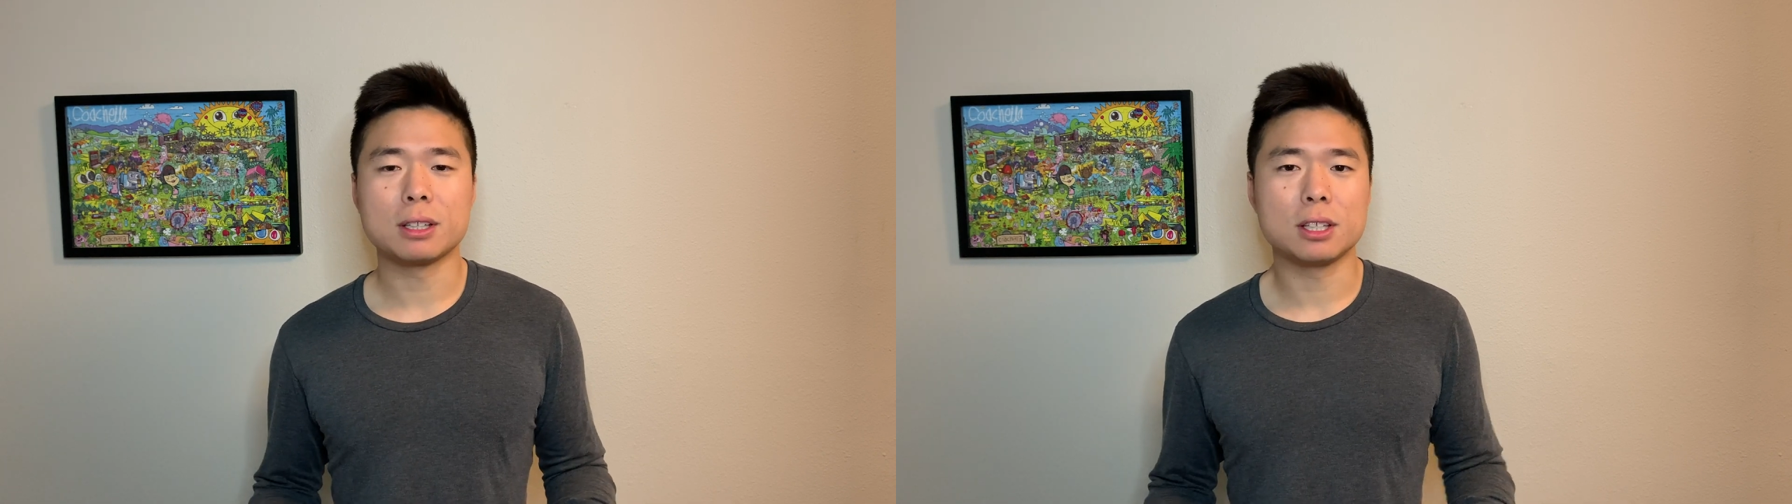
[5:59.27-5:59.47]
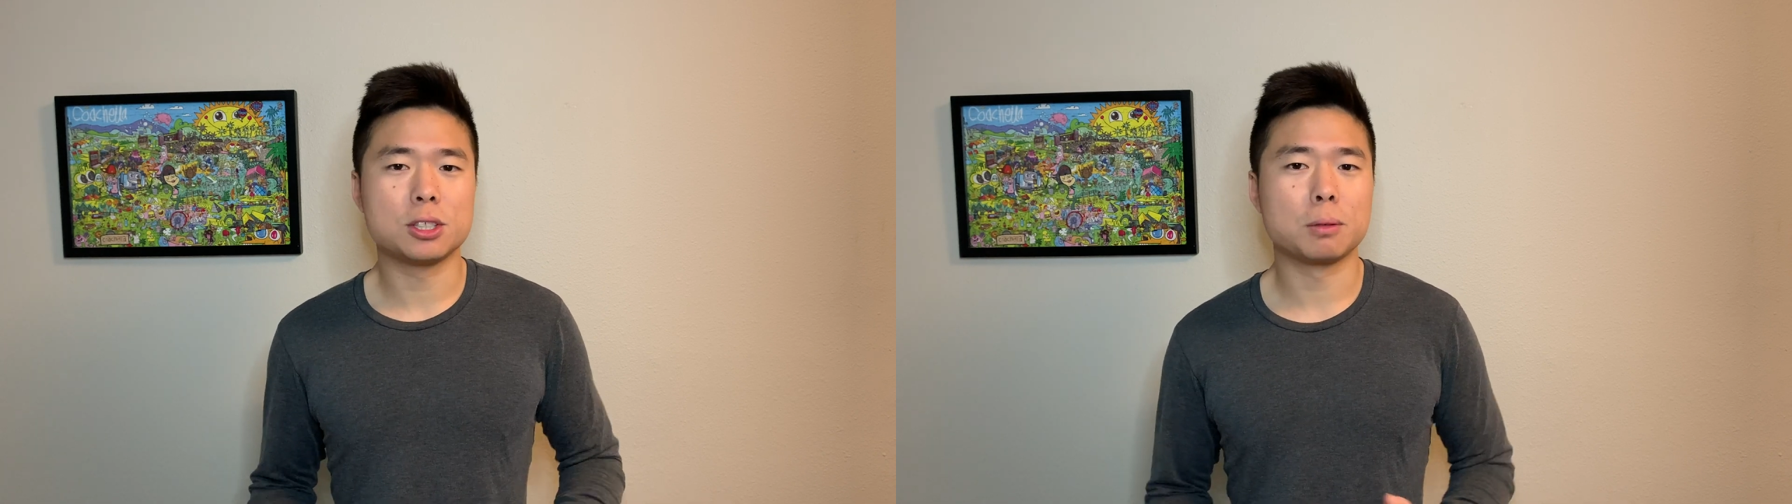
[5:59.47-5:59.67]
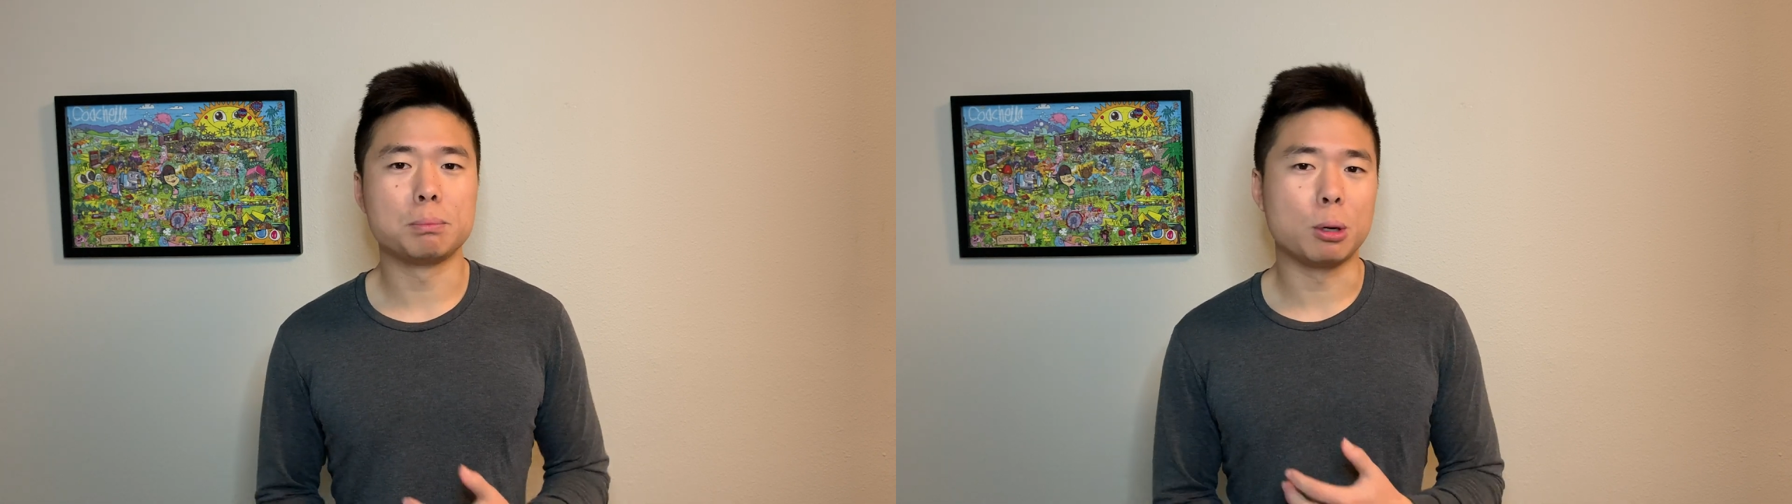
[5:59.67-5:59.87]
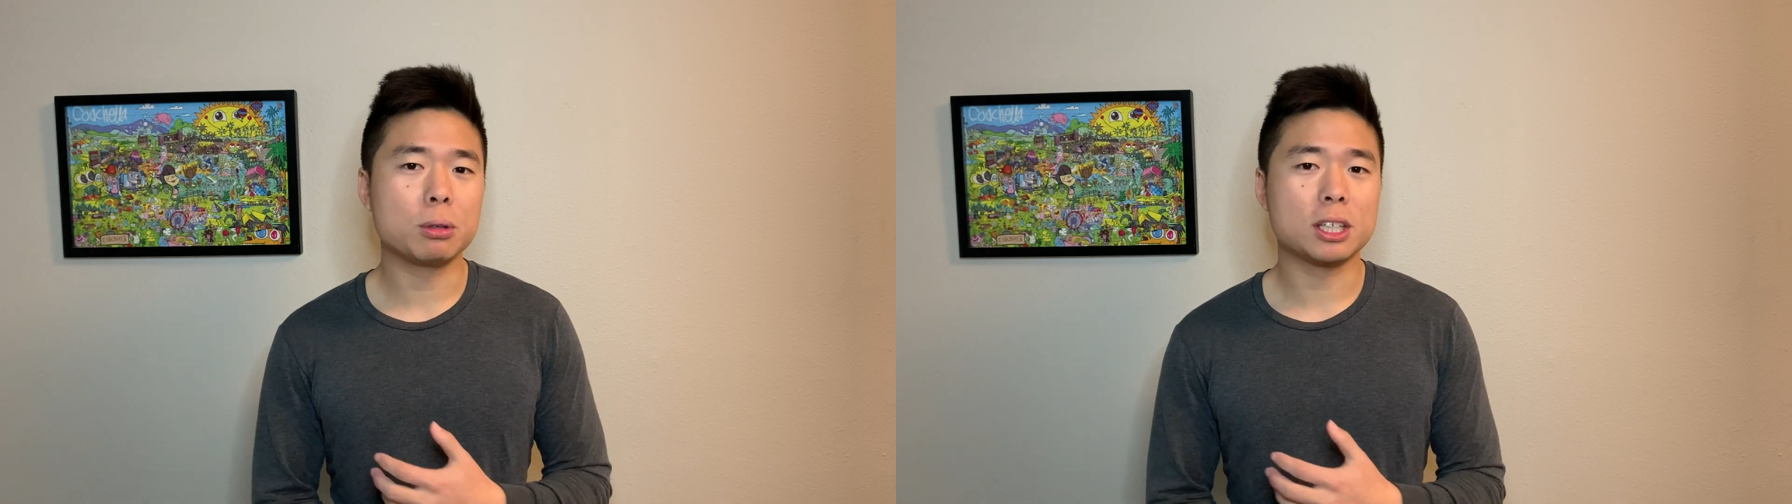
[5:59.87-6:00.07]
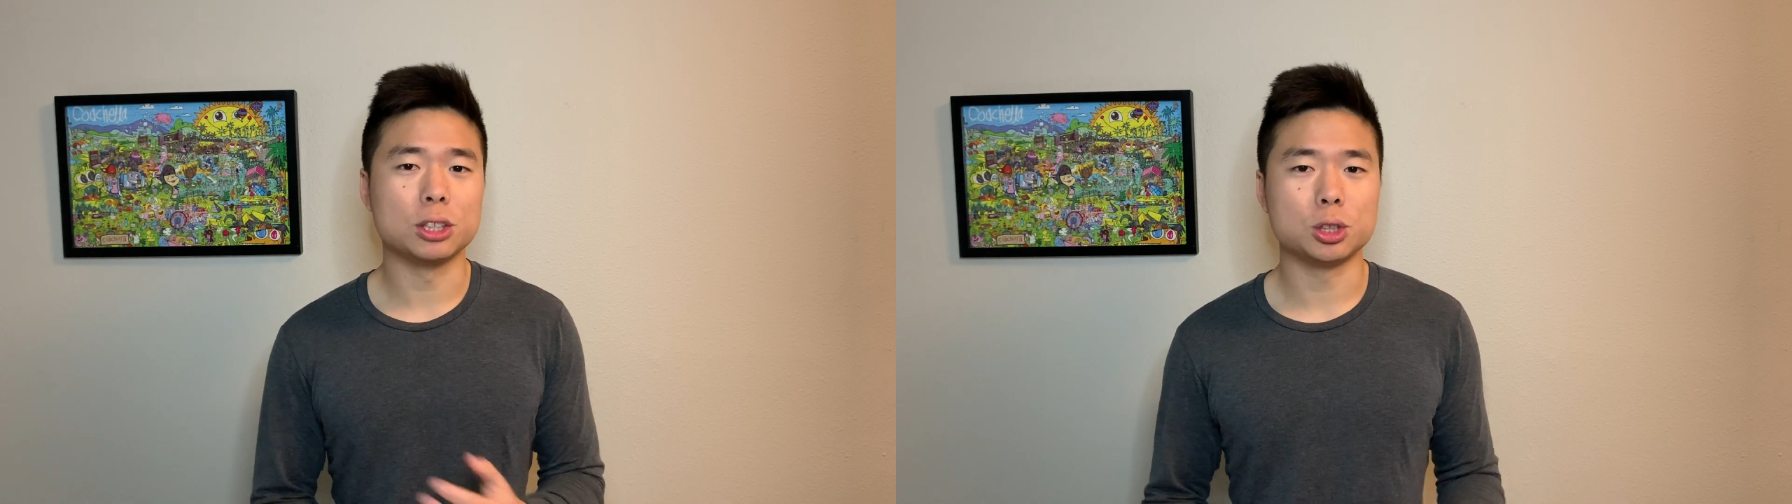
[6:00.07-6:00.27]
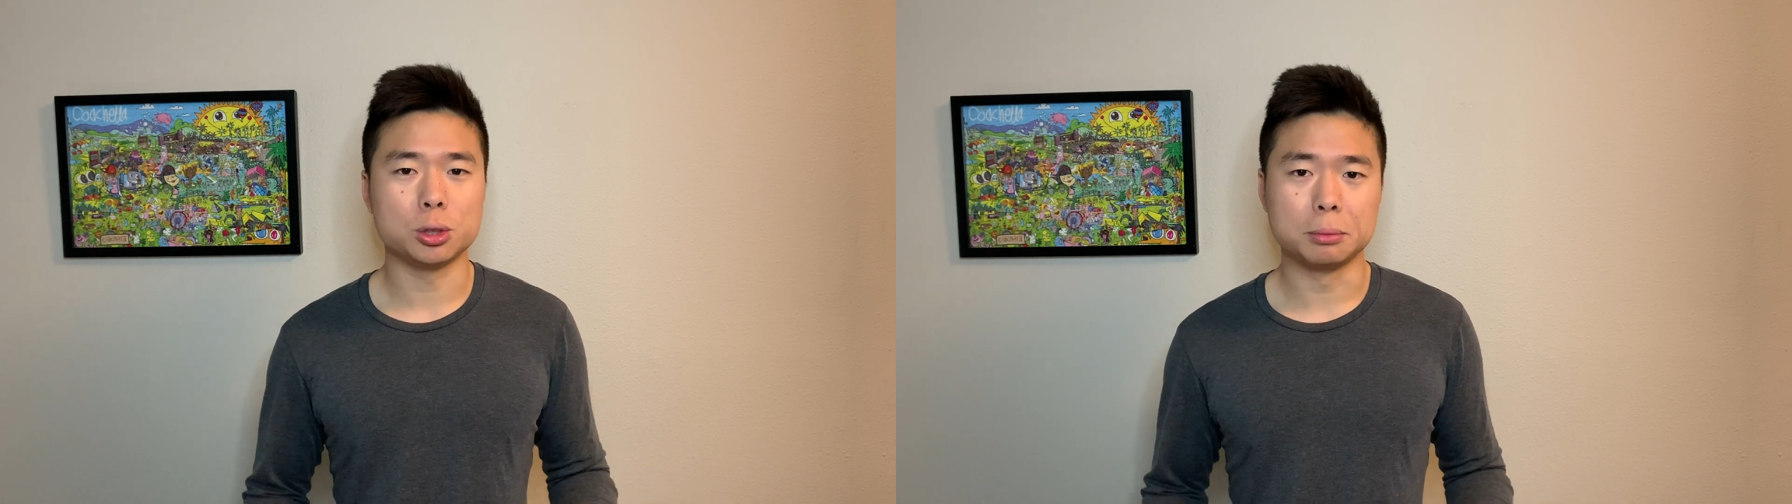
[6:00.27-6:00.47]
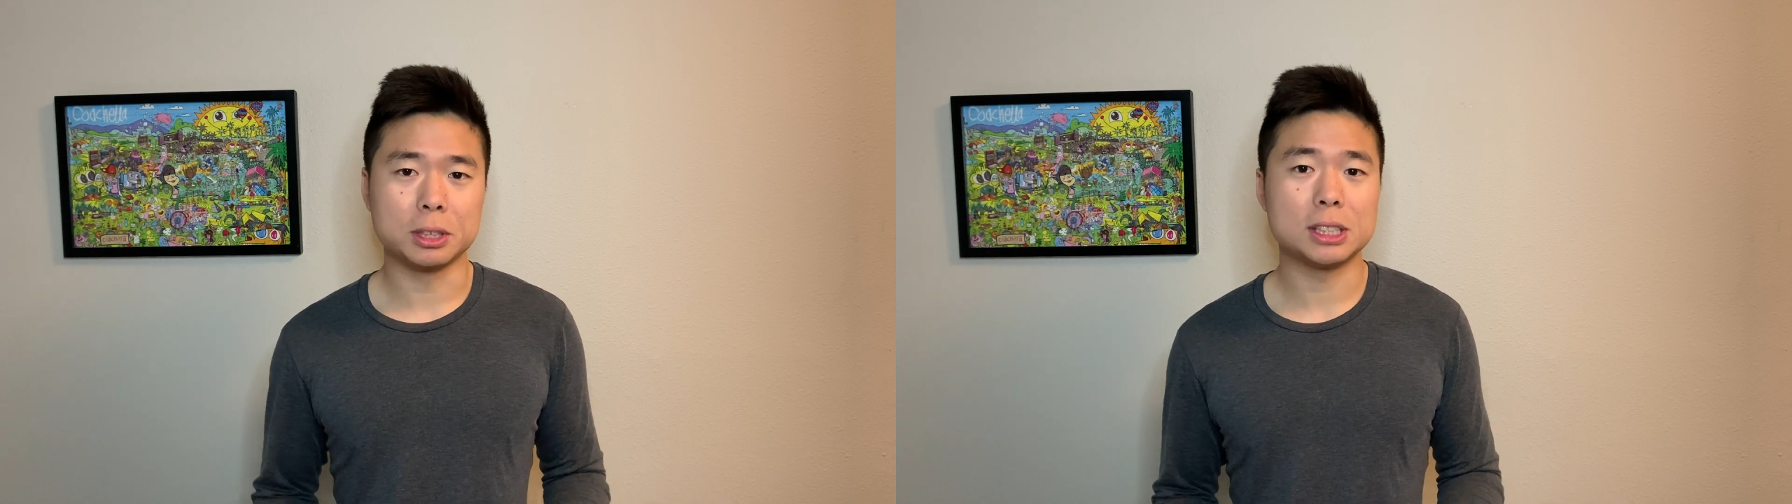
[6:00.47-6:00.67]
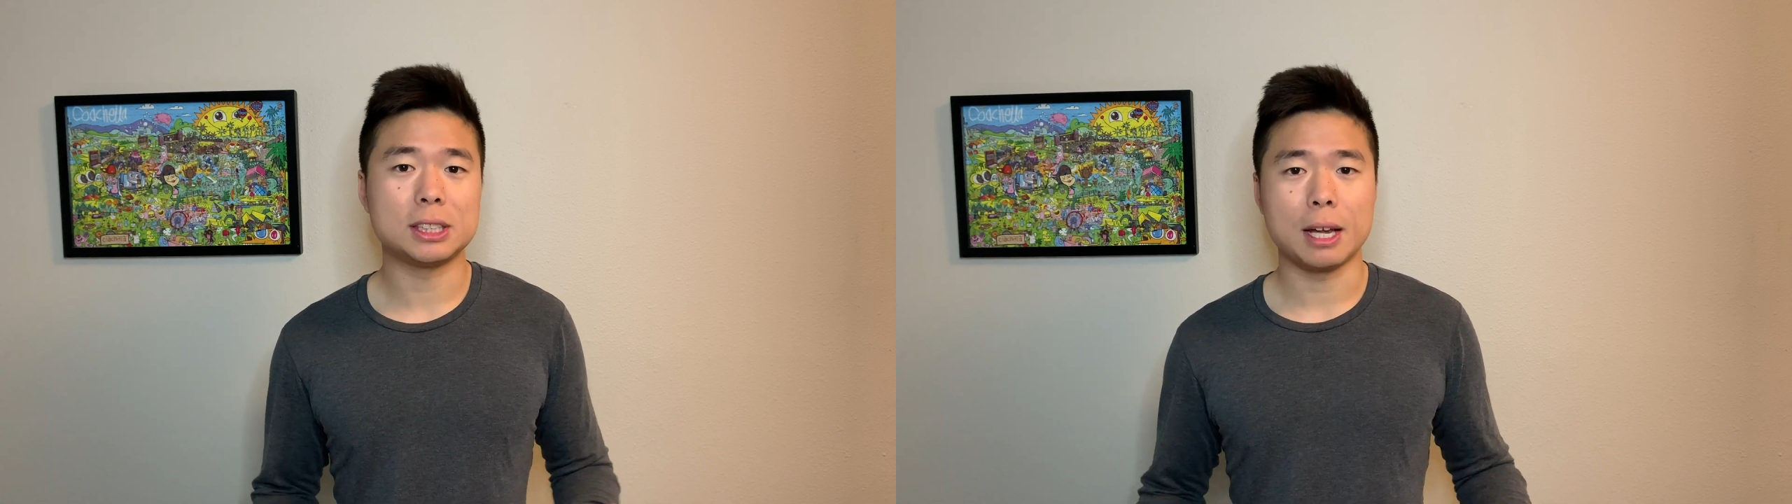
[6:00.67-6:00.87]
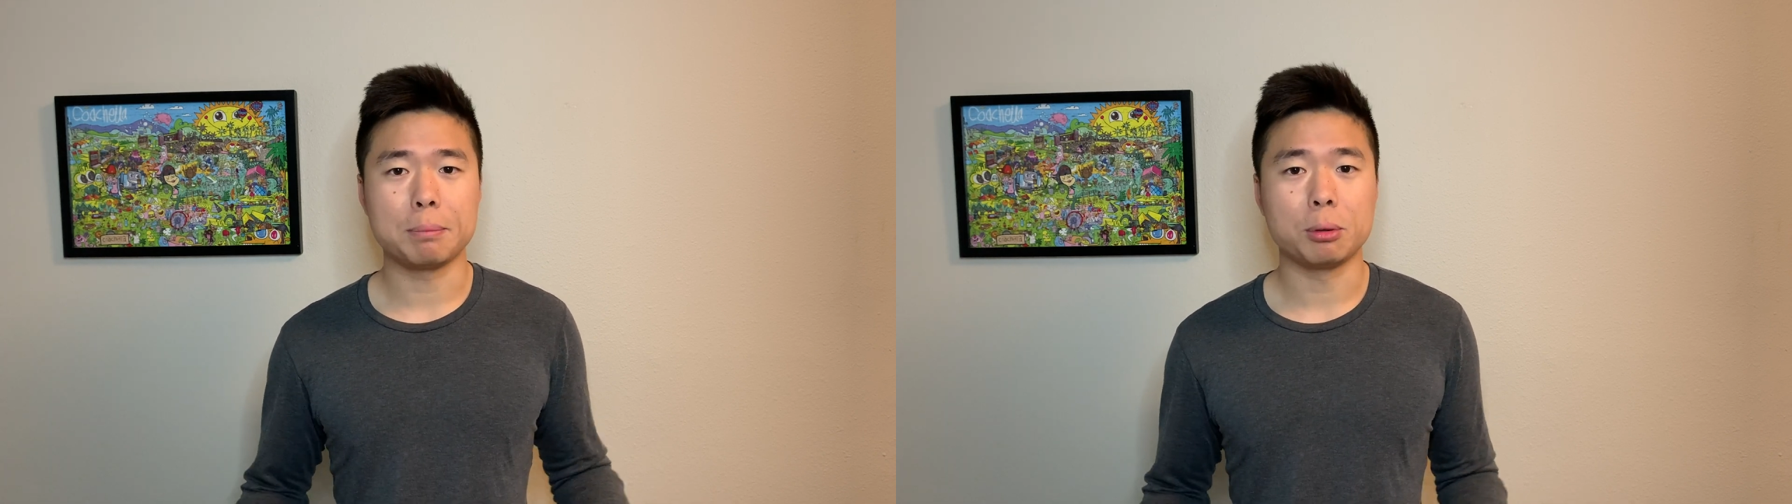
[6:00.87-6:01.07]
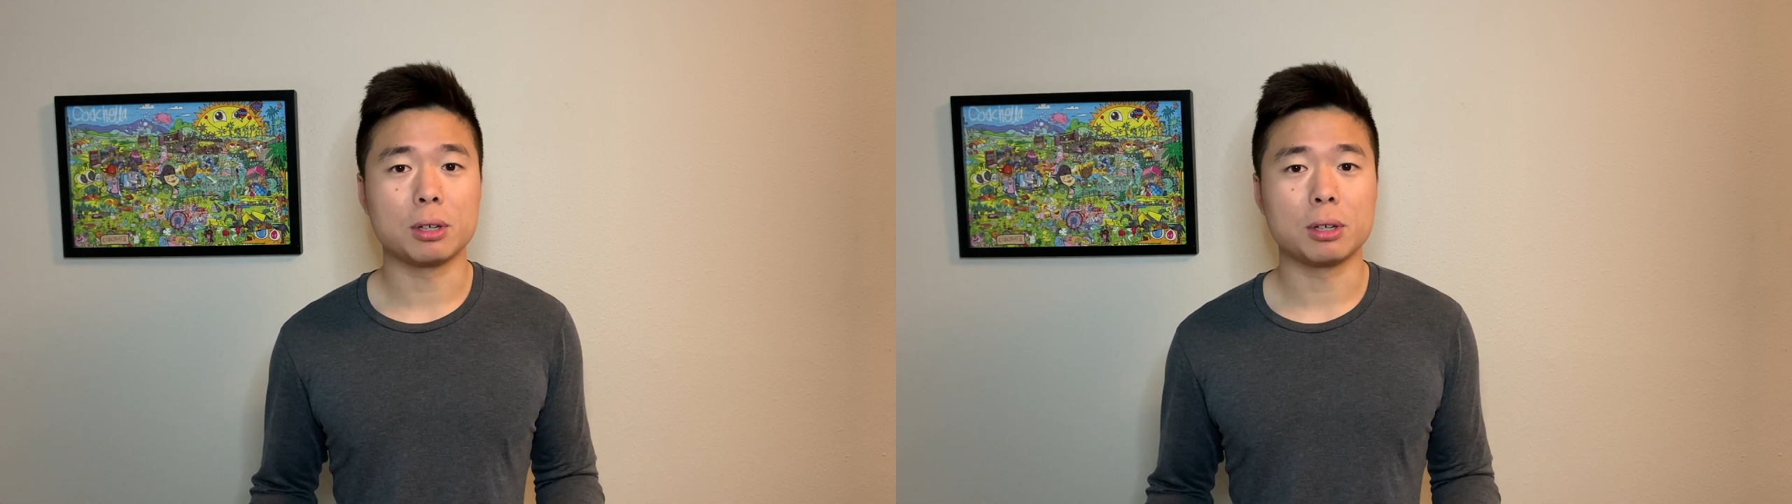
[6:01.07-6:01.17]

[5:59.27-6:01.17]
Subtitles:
These are both consumer staple